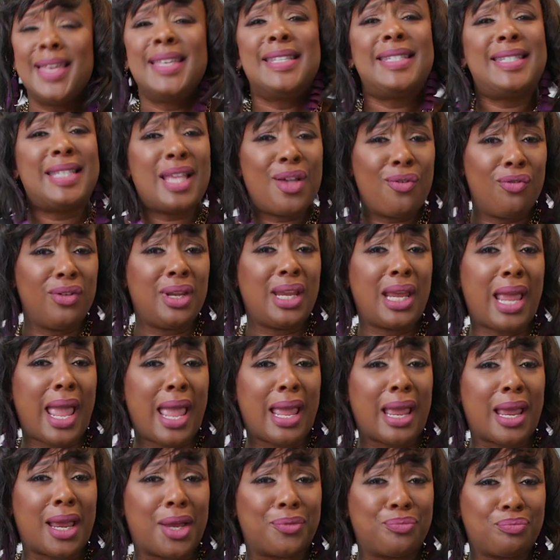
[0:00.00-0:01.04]

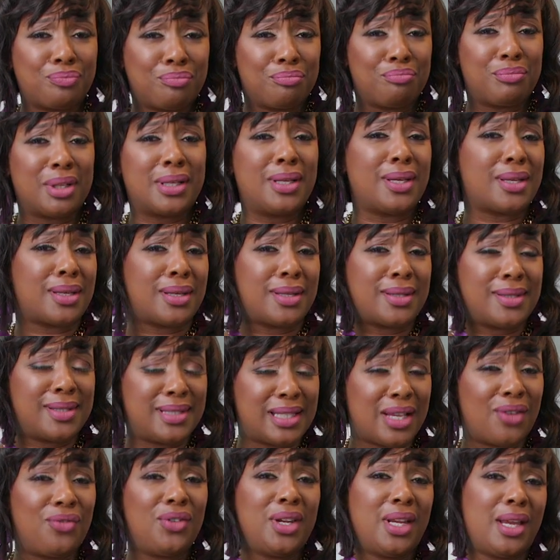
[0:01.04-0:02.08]
78 because
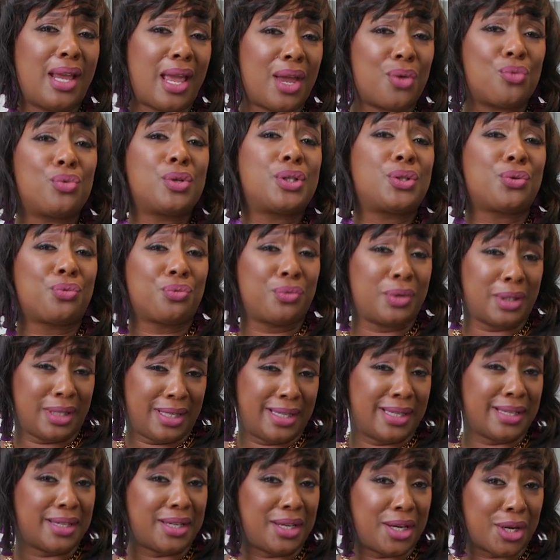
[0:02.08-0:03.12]
78 was a really
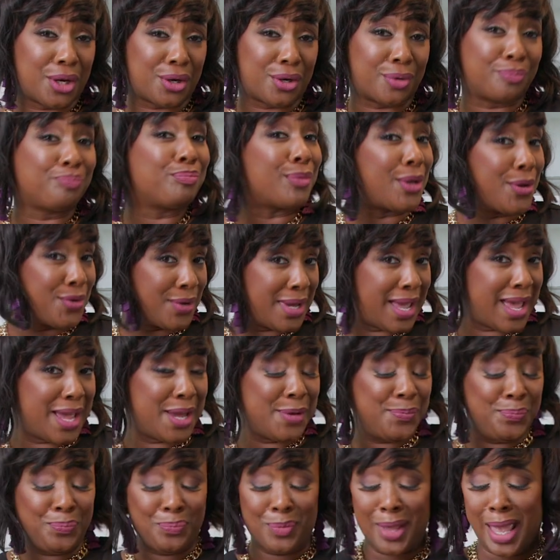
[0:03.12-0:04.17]
good year,
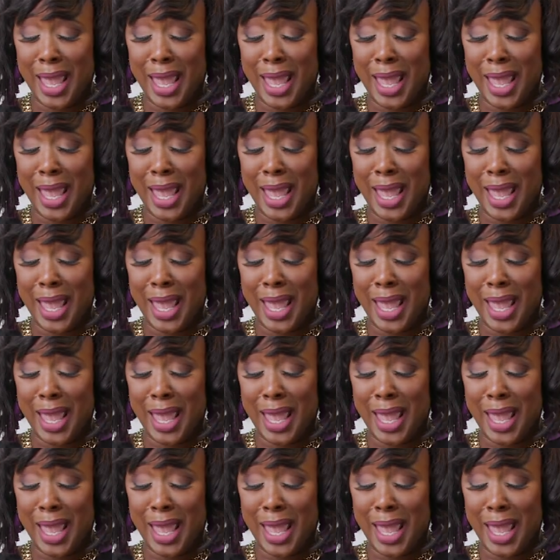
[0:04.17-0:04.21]
okay?